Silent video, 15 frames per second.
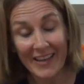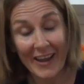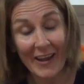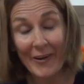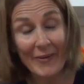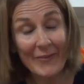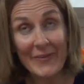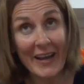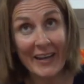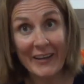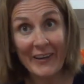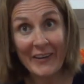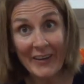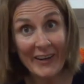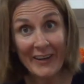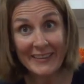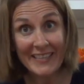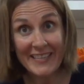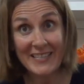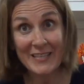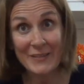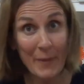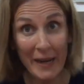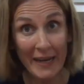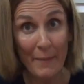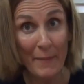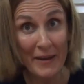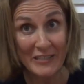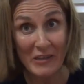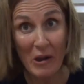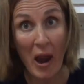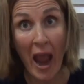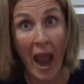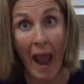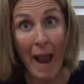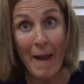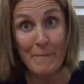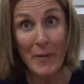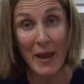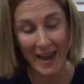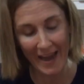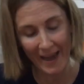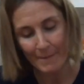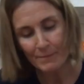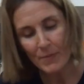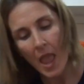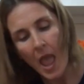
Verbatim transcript: like, oh my God, this is making me so happy.